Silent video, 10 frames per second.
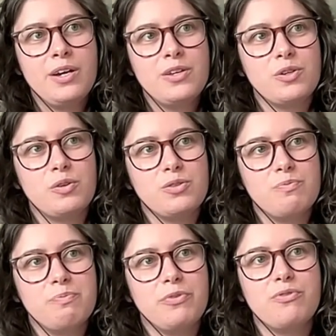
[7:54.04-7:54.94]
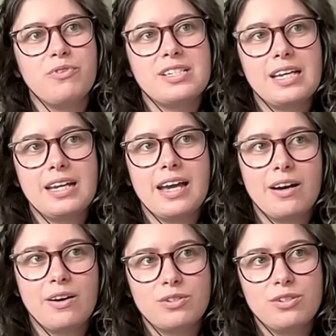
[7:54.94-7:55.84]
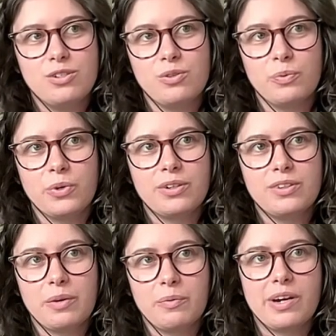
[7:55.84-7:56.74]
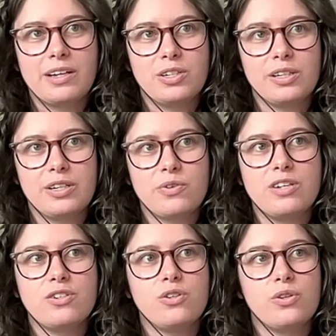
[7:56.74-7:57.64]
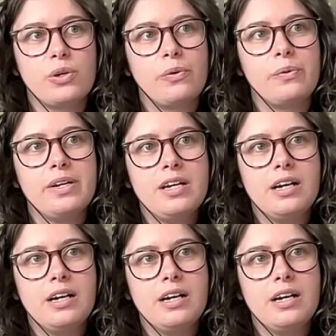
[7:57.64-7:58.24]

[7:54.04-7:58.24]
So before setting out to do the work that we're actually trained to do,